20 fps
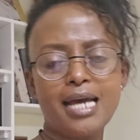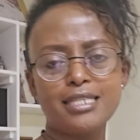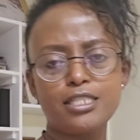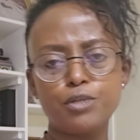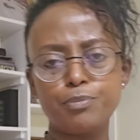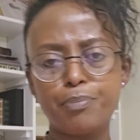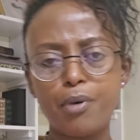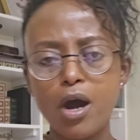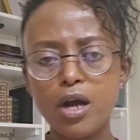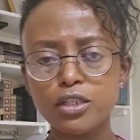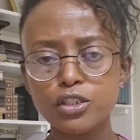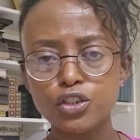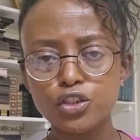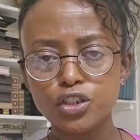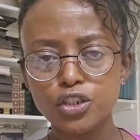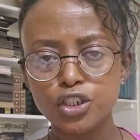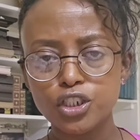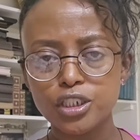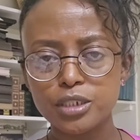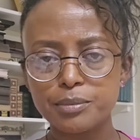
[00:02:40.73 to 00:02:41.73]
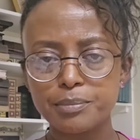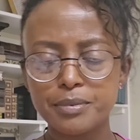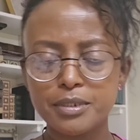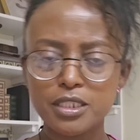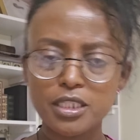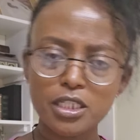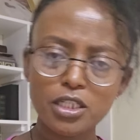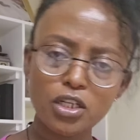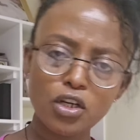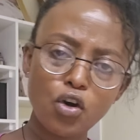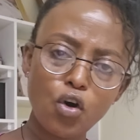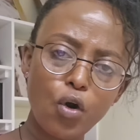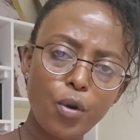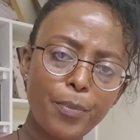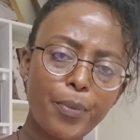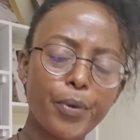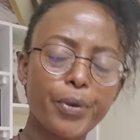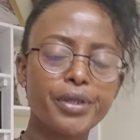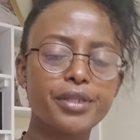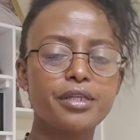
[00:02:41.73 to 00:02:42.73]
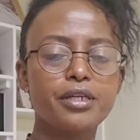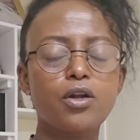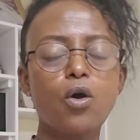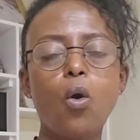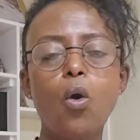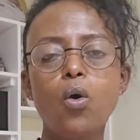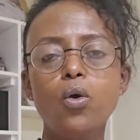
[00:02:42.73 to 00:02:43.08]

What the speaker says: Is it partnership? Is it incorporated?